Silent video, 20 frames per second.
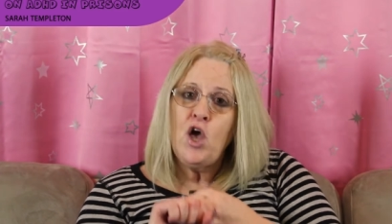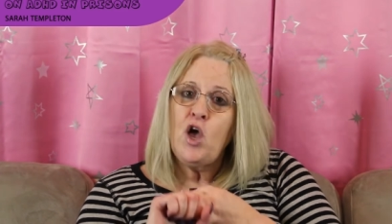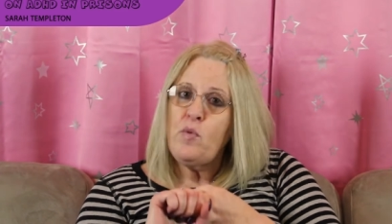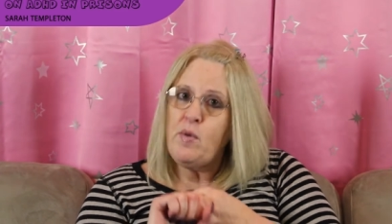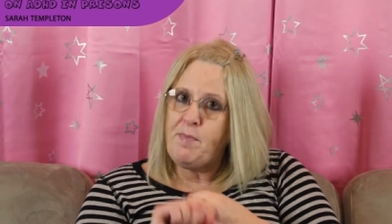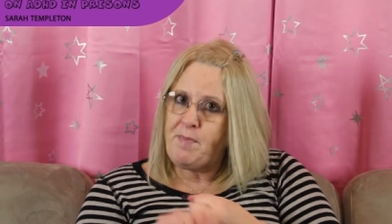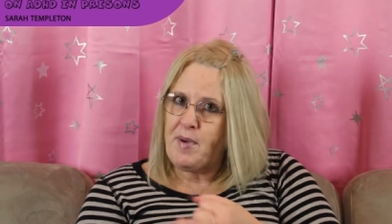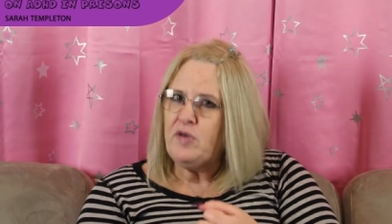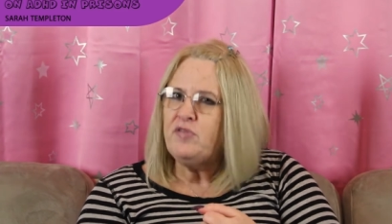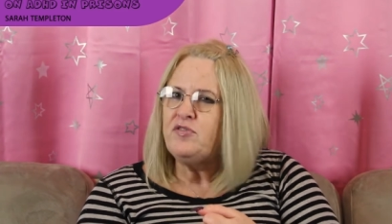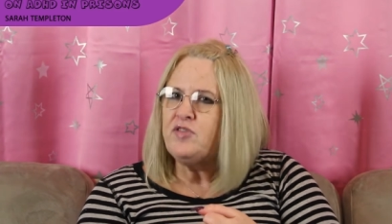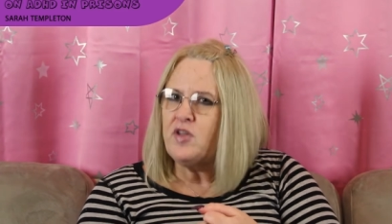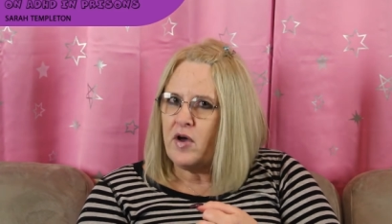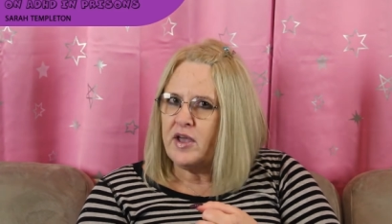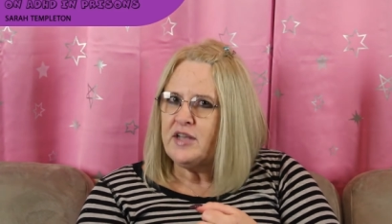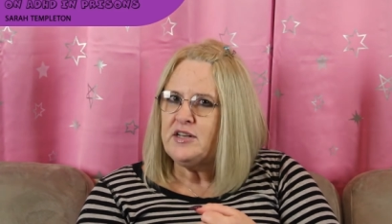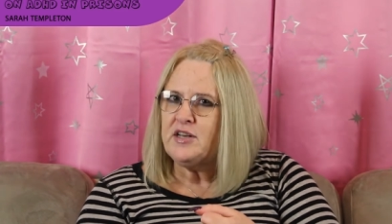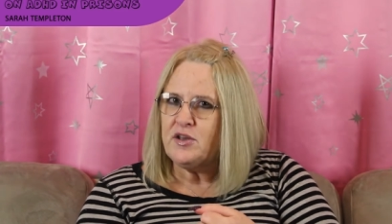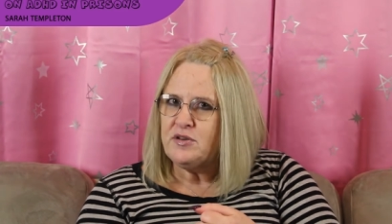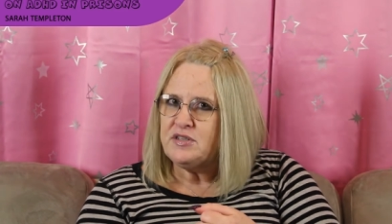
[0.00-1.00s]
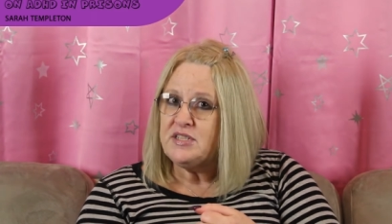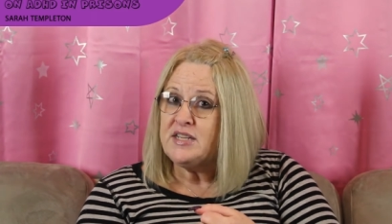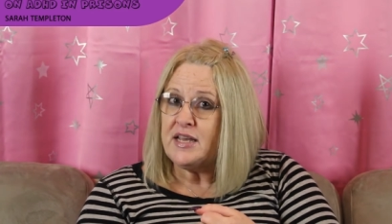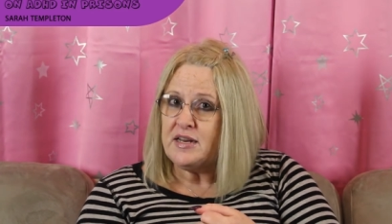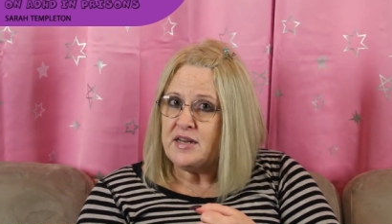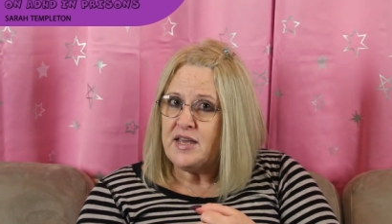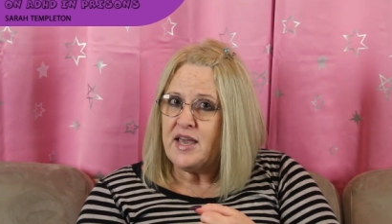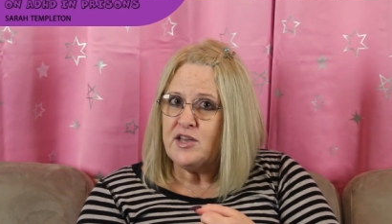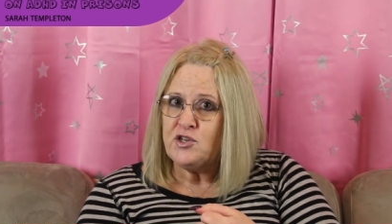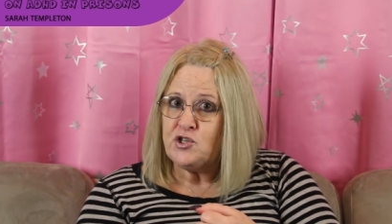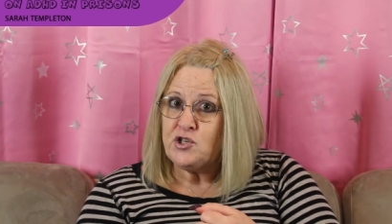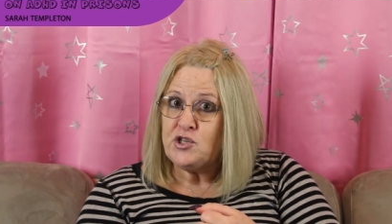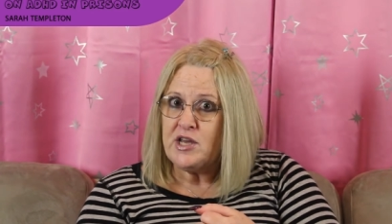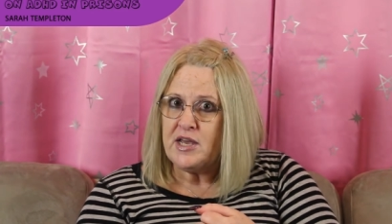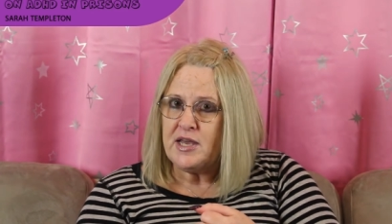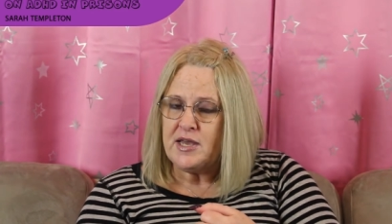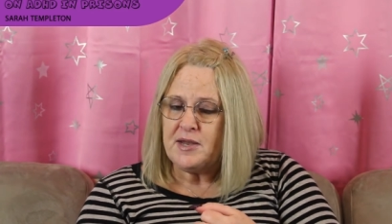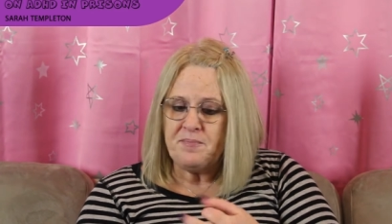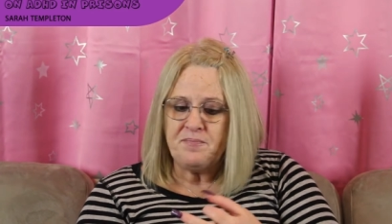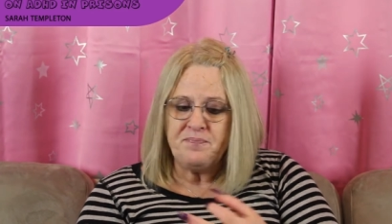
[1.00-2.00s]
who are both diagnosed
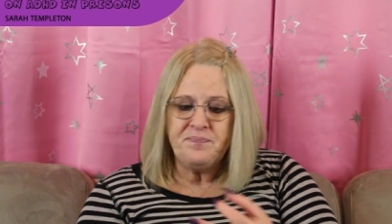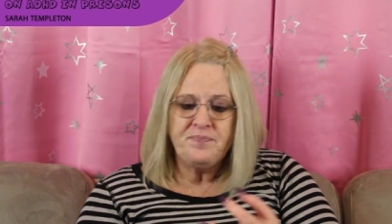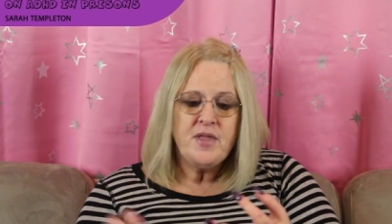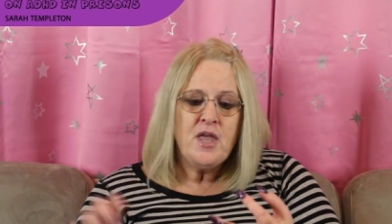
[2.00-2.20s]
ADHD.